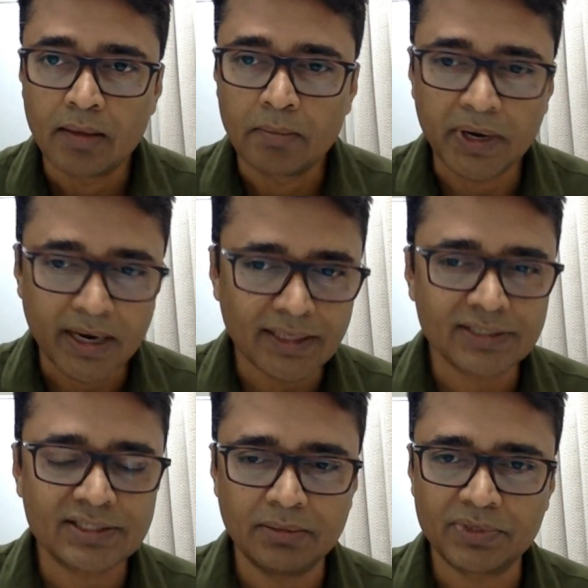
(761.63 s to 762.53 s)
But at the
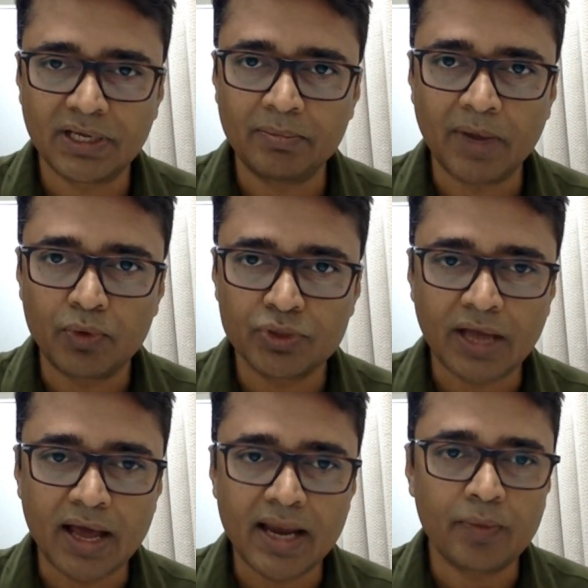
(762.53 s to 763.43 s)
same time, I was
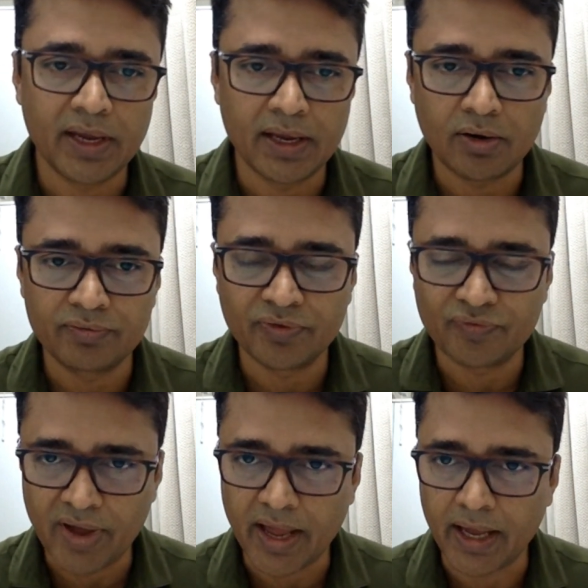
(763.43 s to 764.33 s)
unaware of the
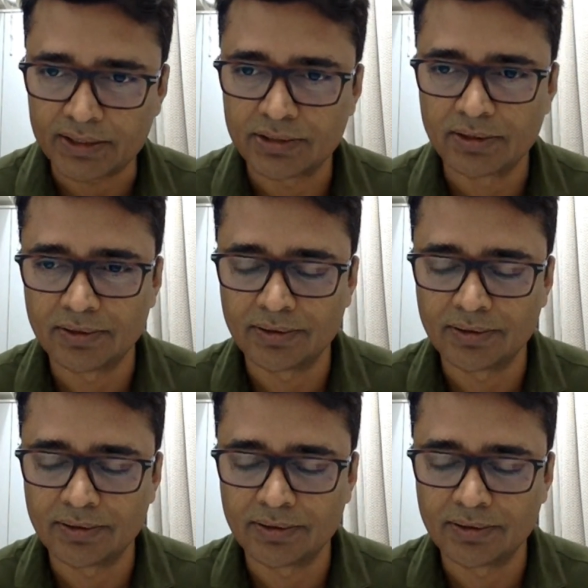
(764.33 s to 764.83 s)
fact